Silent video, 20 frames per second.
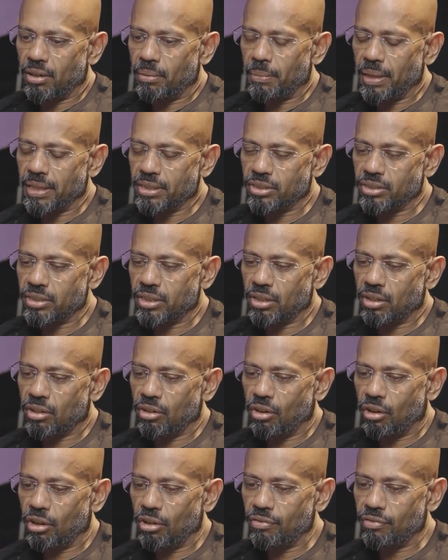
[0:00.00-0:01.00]
message and a
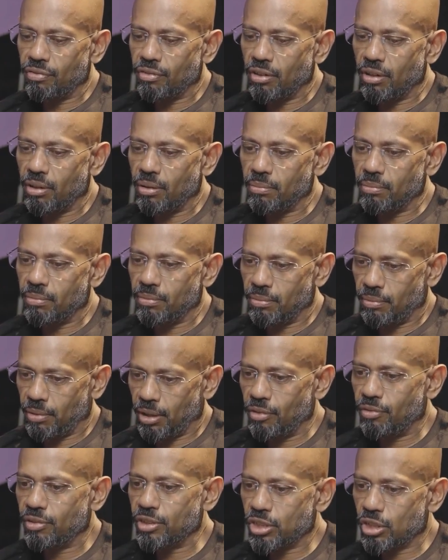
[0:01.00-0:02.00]
call from
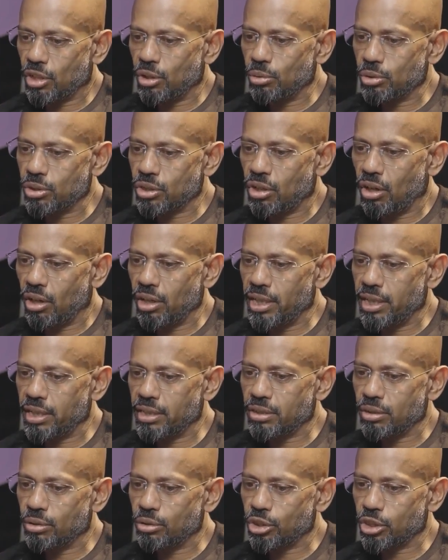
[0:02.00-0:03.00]
one of his close
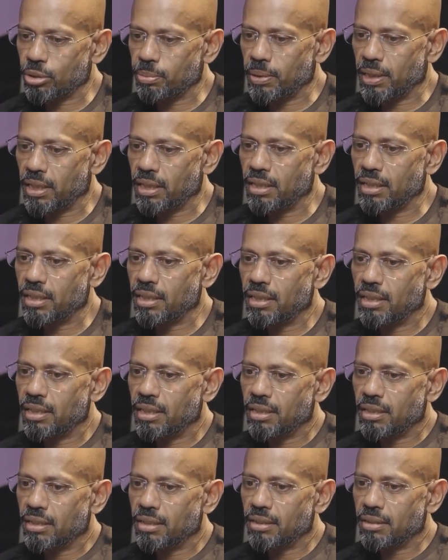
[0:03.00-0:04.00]
colleagues, Ushma,
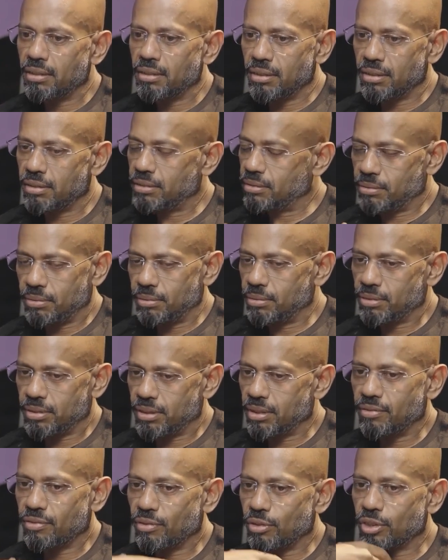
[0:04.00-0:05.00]

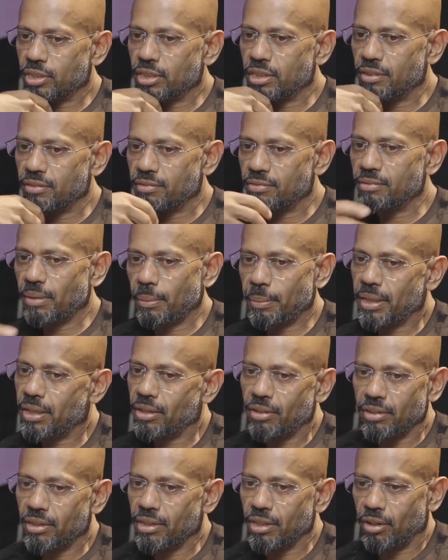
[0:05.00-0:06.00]
who's, of course, still, I mean,
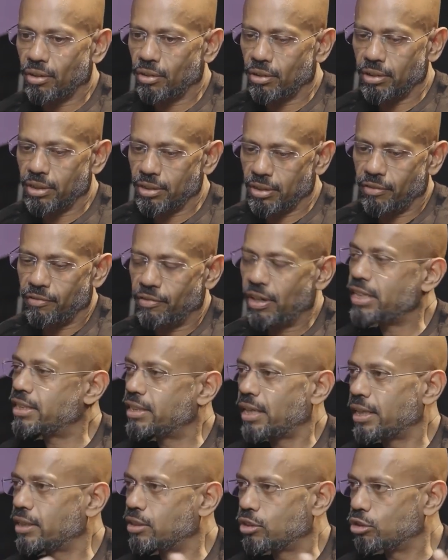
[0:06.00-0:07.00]
you know, they're a very
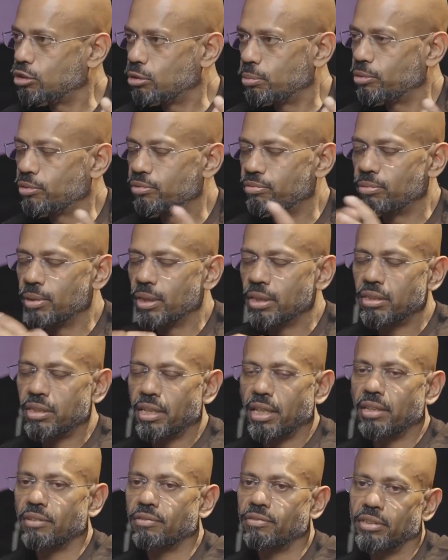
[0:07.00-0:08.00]
tight group who've worked
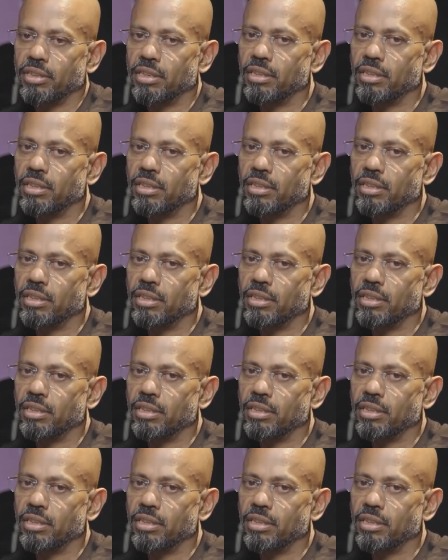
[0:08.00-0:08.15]
together for